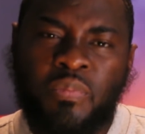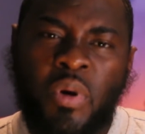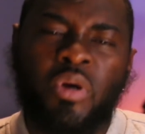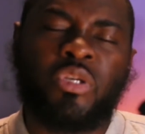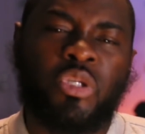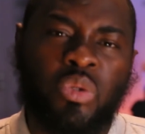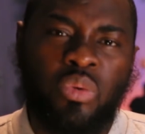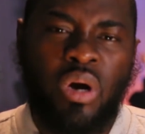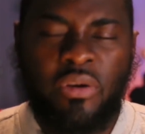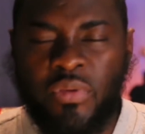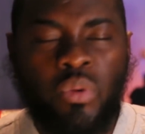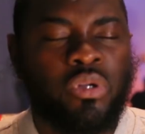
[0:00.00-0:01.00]
pursue,
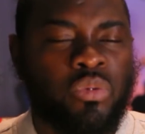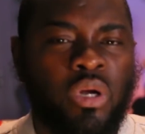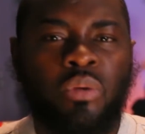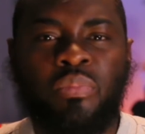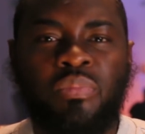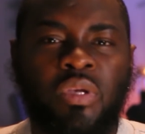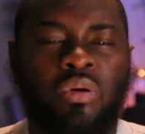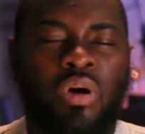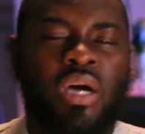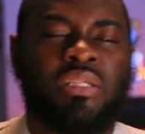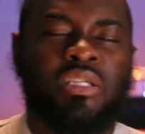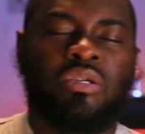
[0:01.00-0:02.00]
or if you just want to, you know,
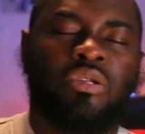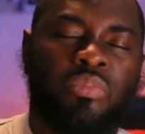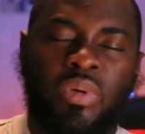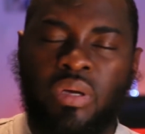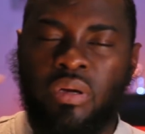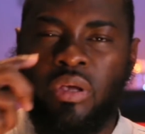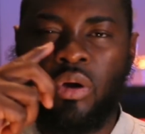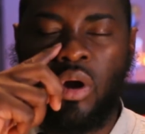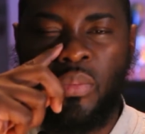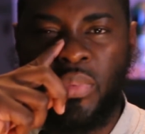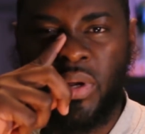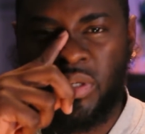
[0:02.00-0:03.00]
continue to be your
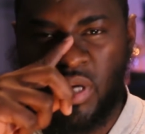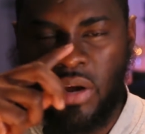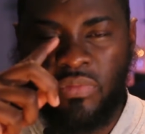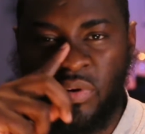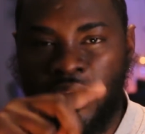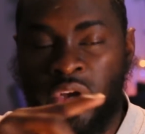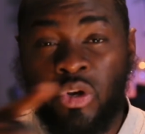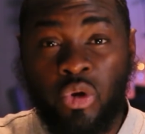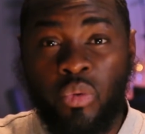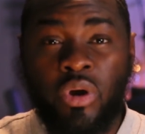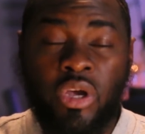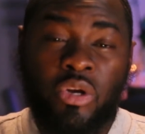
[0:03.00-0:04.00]
company driver,
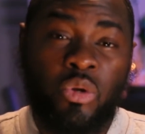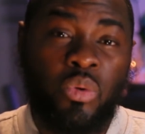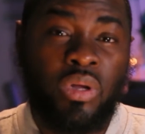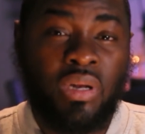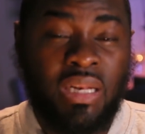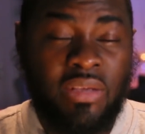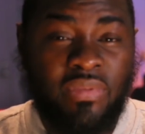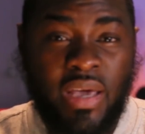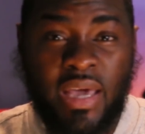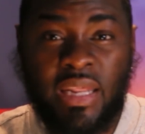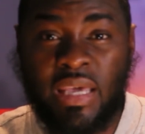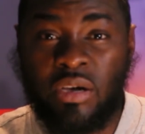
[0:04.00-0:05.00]
do what you're doing, leave the
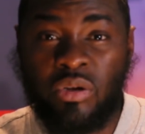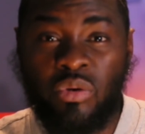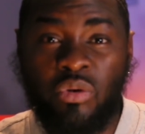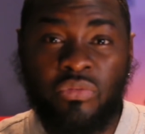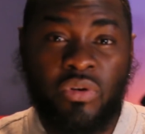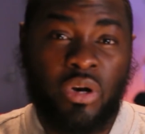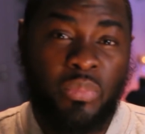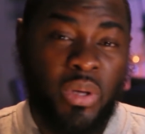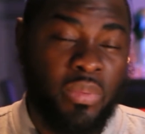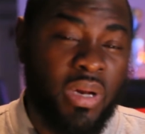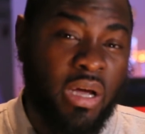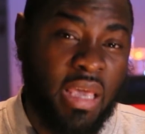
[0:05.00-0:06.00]
headache alone for the
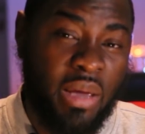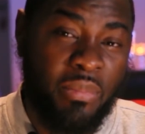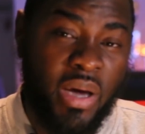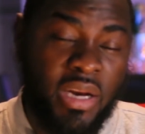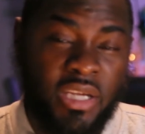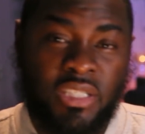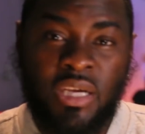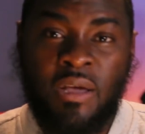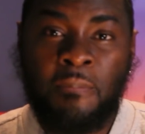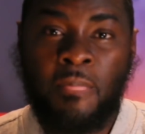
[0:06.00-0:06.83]
people that can manage,